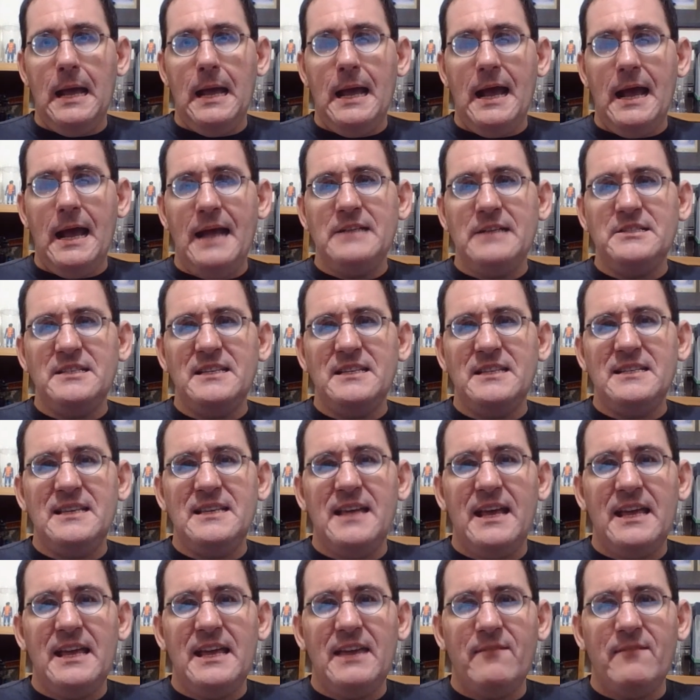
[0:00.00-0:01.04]
And to just
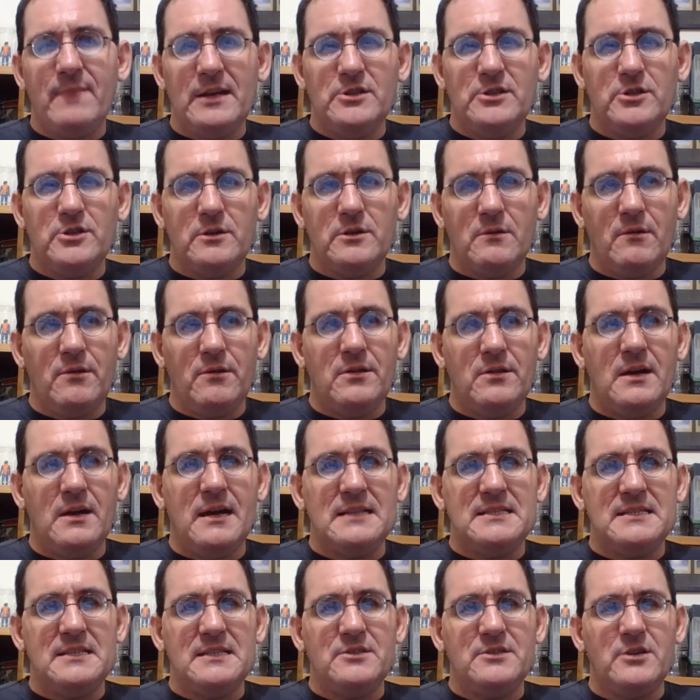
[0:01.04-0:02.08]
kind of give my general
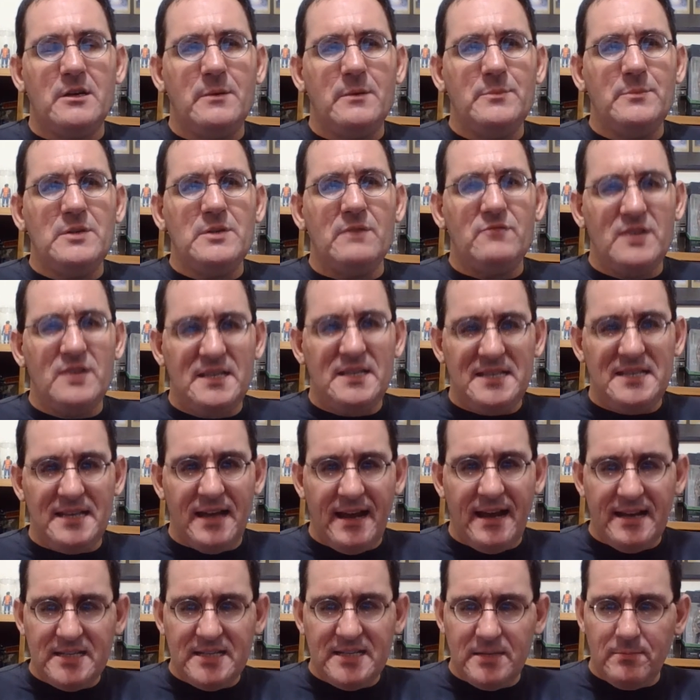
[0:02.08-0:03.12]
thoughts, in terms of Jesse
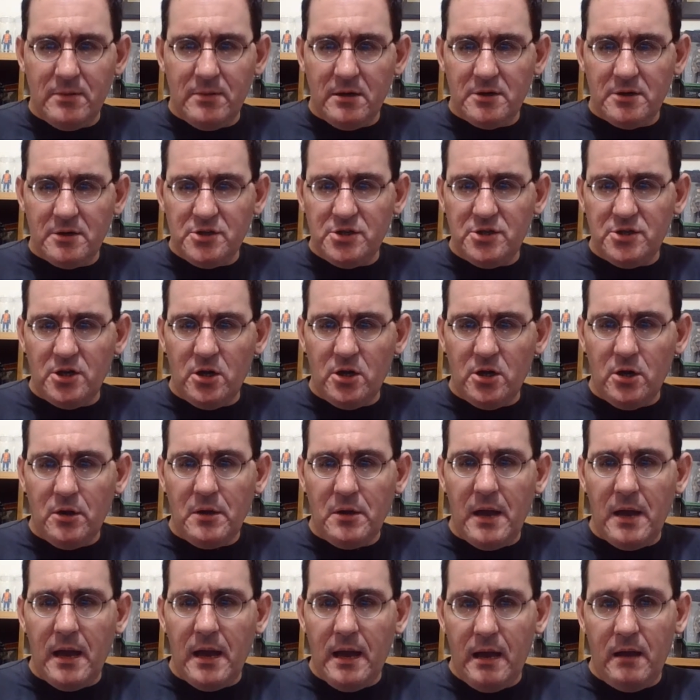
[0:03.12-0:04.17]
Eisenberg's turn
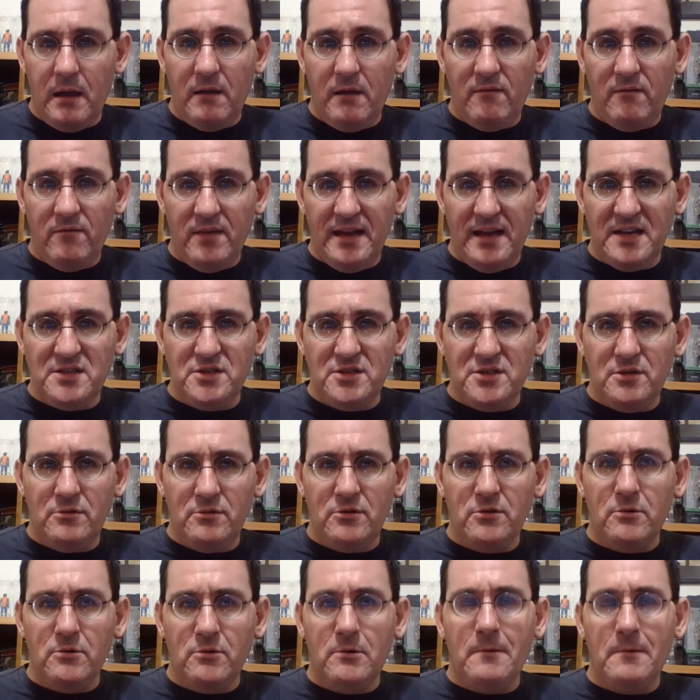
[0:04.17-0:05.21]
of Lex
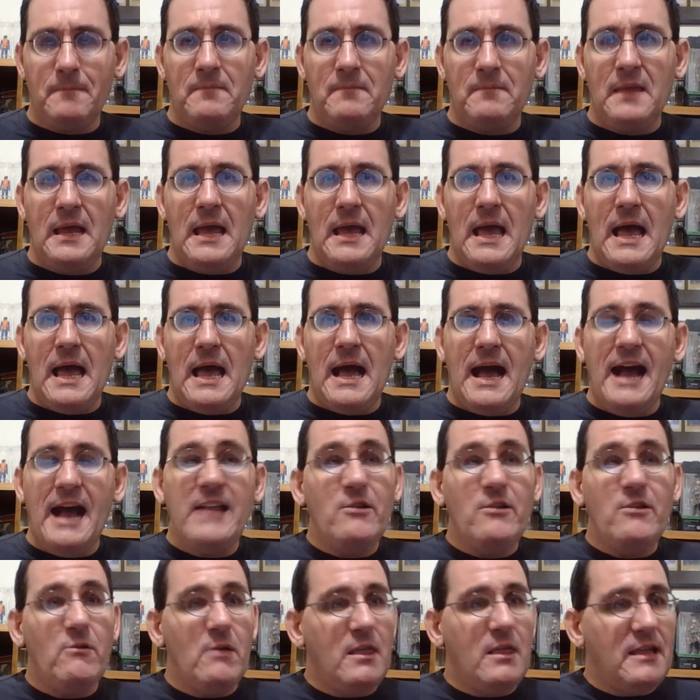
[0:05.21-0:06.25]
Luthor, I
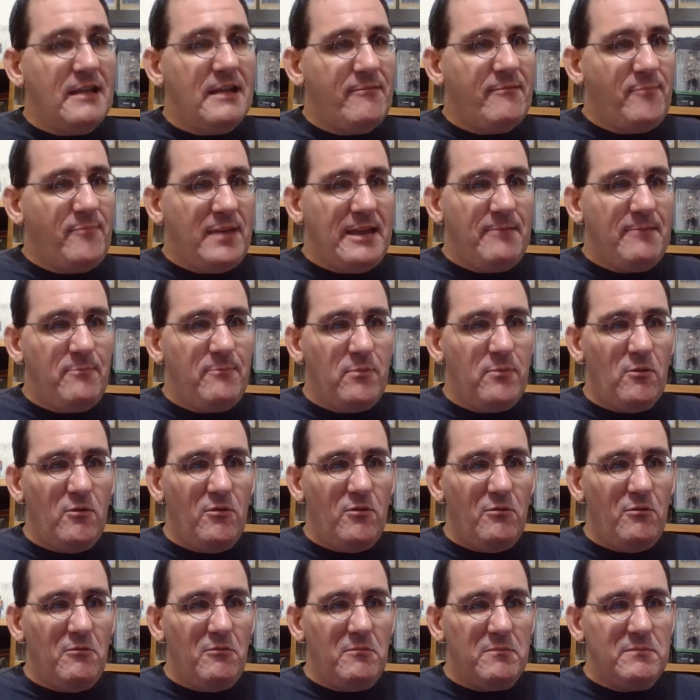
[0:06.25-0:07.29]
know a lot of
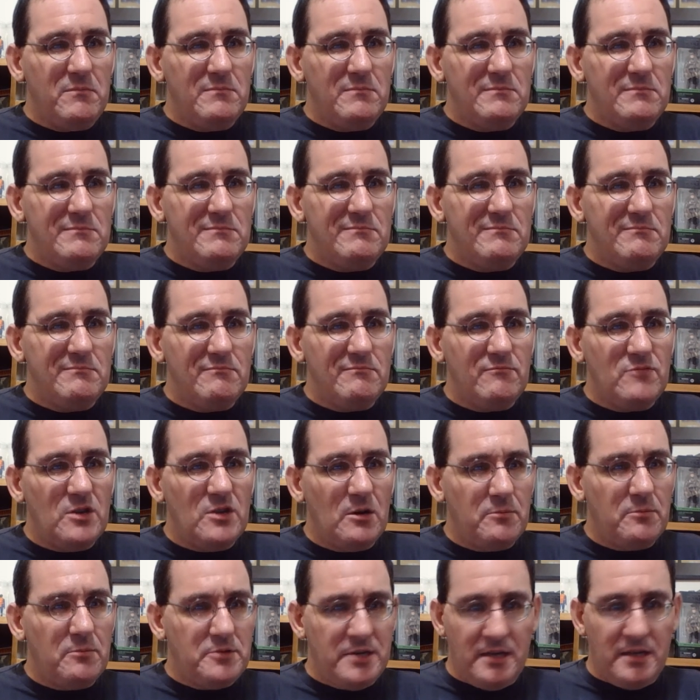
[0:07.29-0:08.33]
people
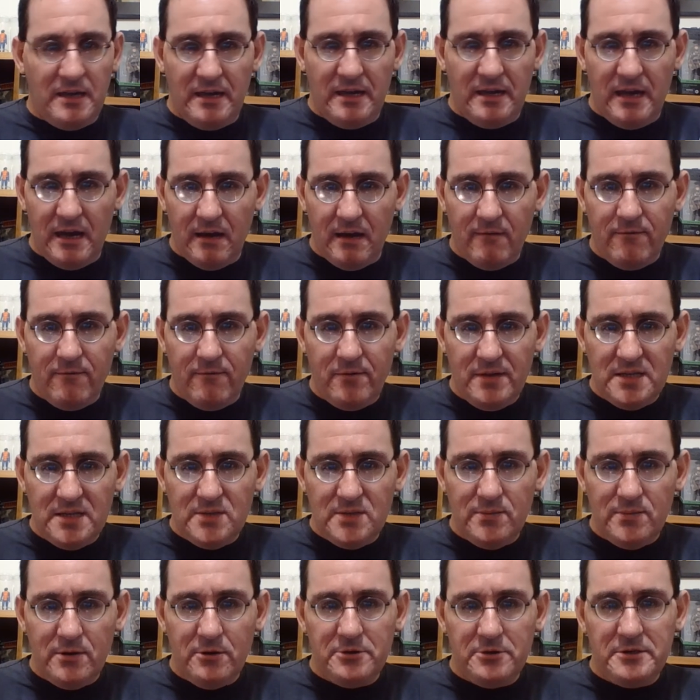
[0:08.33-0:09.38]
don't particularly care for this
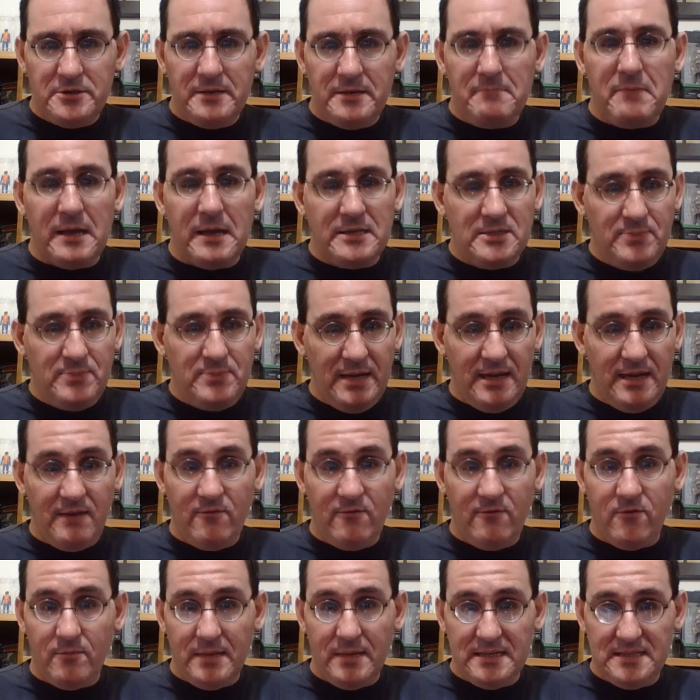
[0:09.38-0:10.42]
version, but speaking
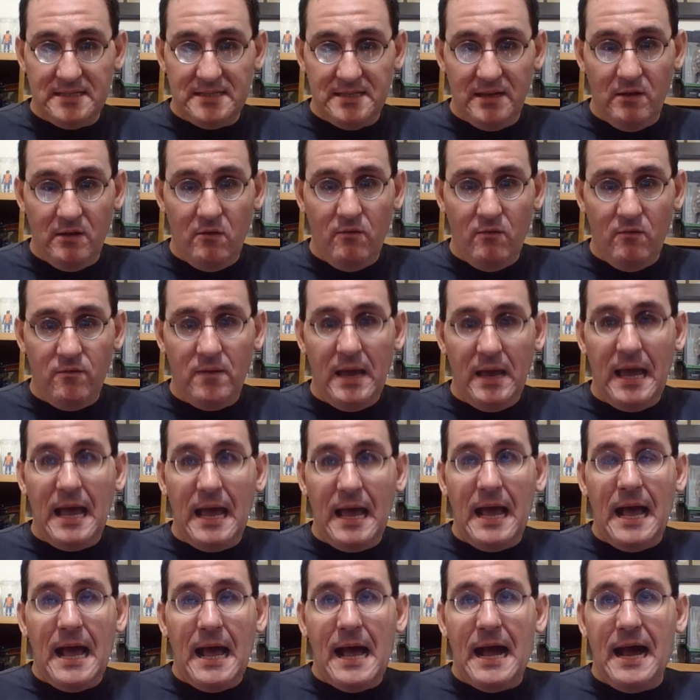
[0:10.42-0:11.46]
for myself,
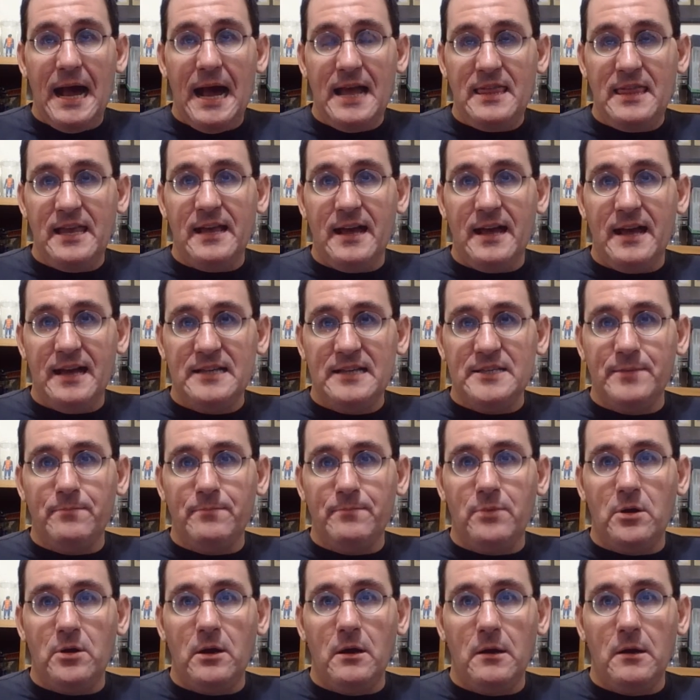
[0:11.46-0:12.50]
I think
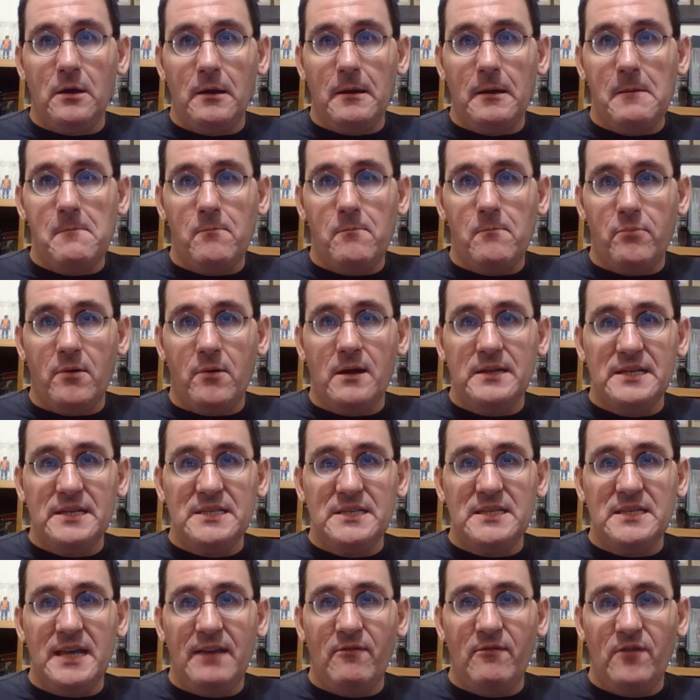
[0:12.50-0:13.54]
Eisenberg brought
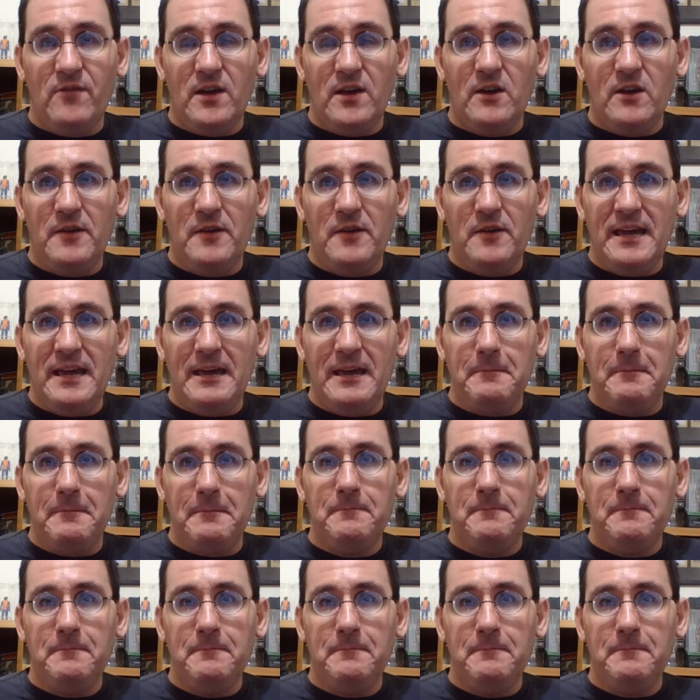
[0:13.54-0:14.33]
us a very